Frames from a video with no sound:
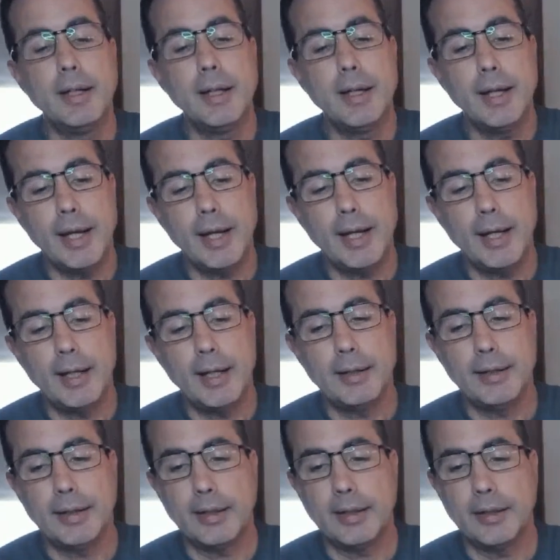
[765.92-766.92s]

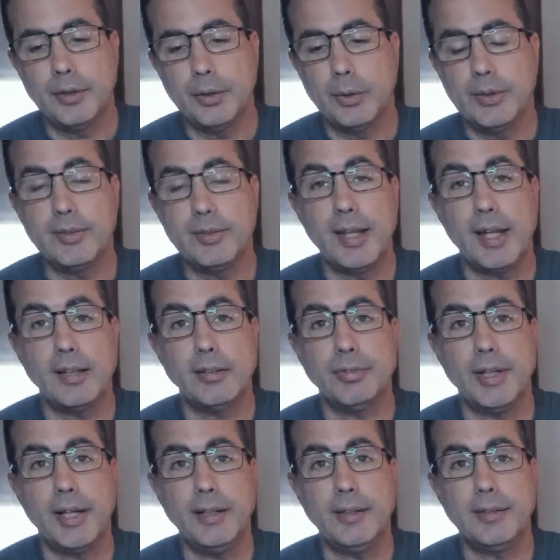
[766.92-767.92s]
and uh, do its test
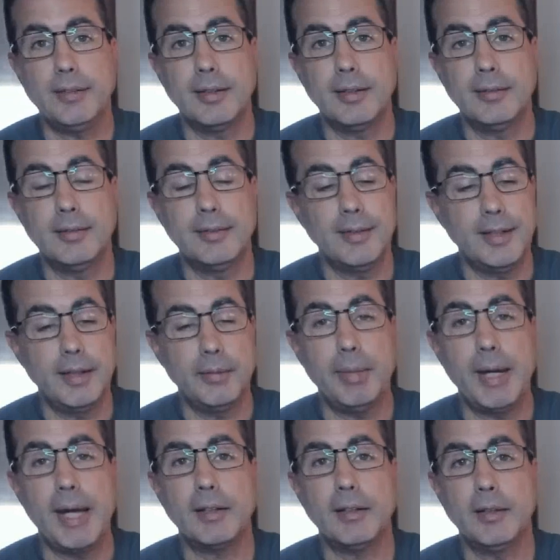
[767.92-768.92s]
flights and send it
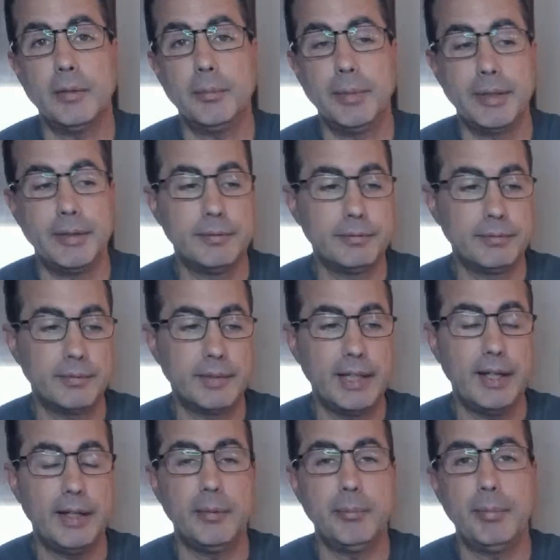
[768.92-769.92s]
back to him and
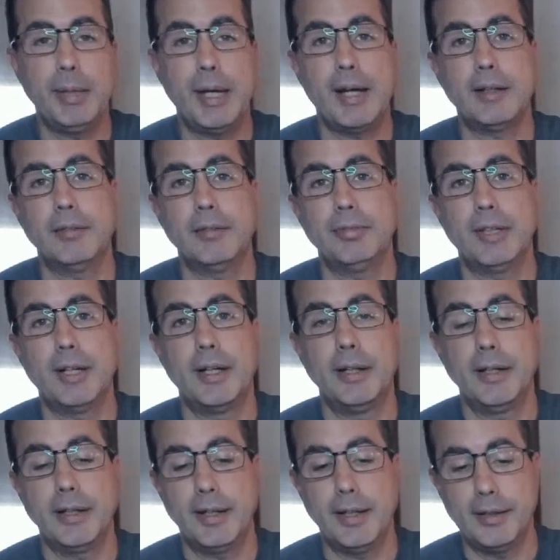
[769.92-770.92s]
get him back to
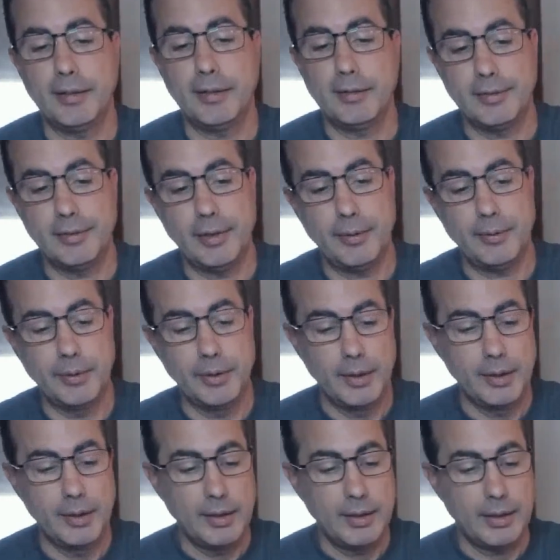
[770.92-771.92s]
flying again. So
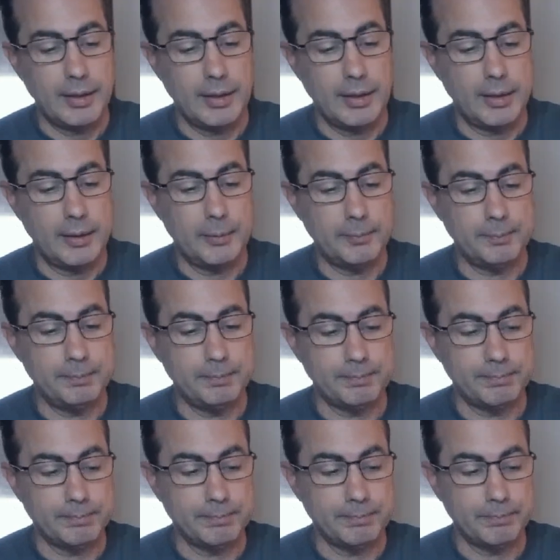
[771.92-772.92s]
um,
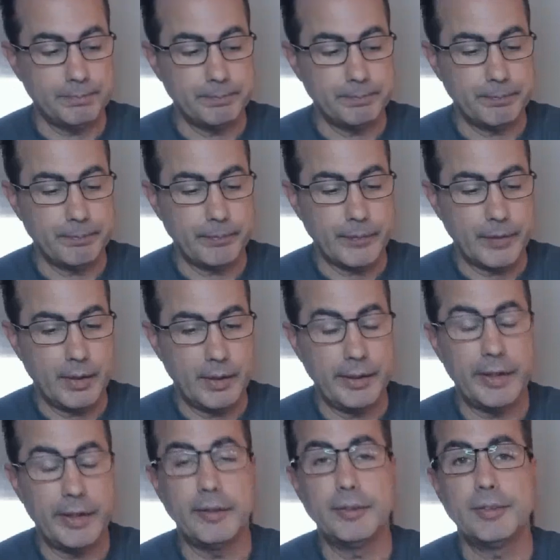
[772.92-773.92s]

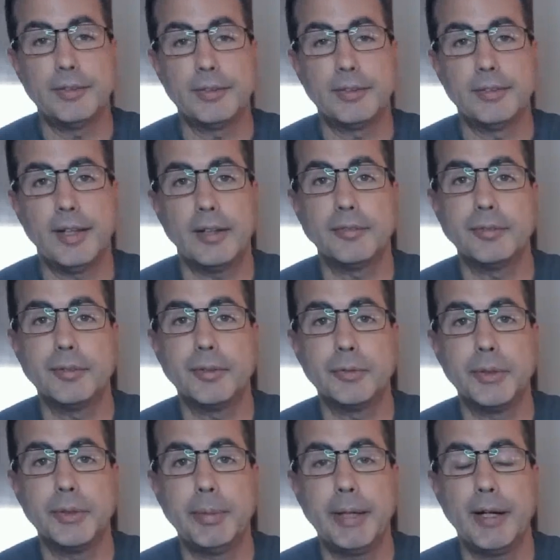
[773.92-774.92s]
another successful
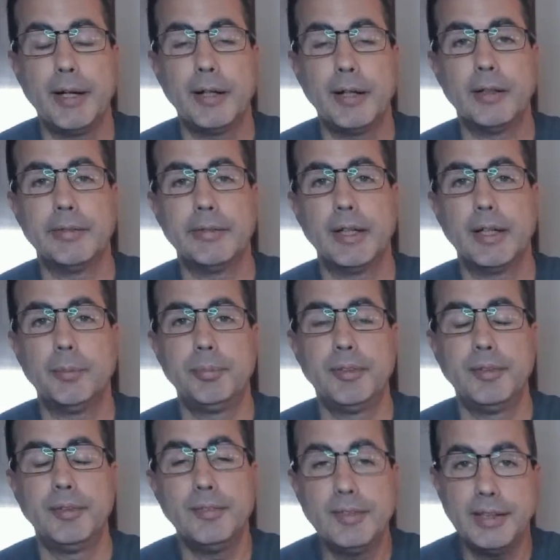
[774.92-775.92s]
repair of a
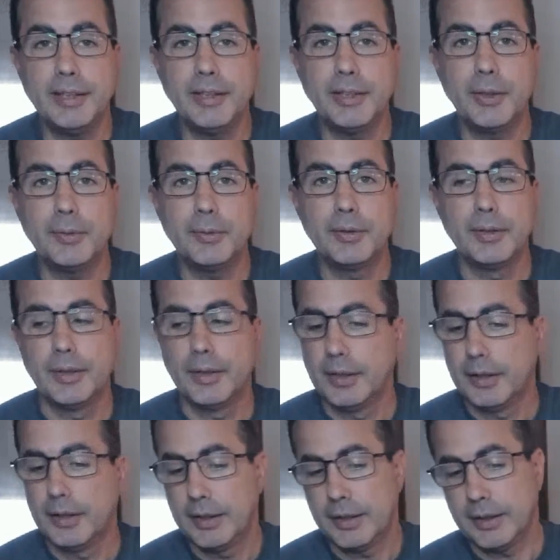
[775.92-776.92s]
Hubsan Zino
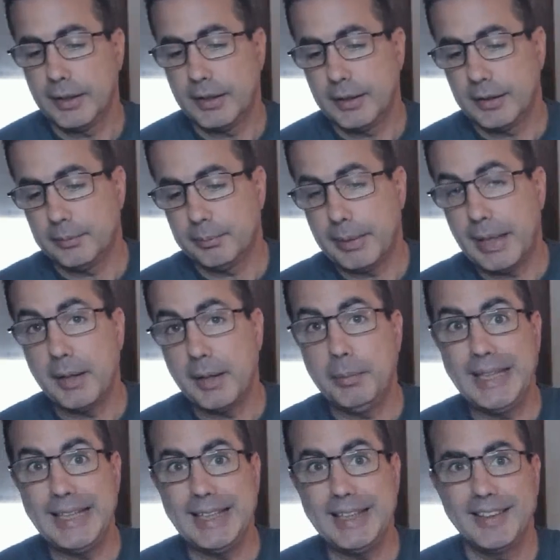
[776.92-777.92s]
uh, by
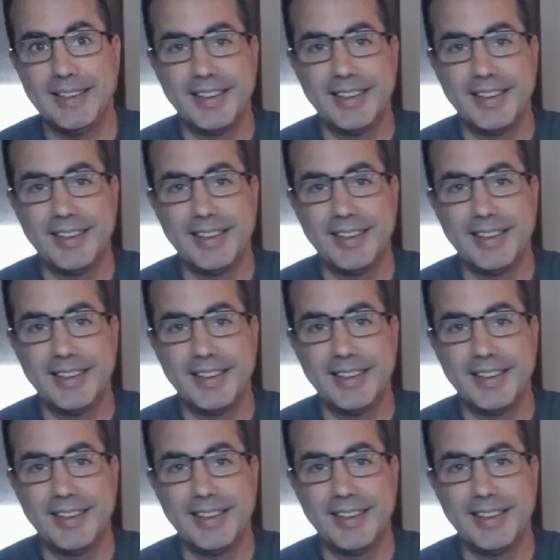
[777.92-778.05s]
me.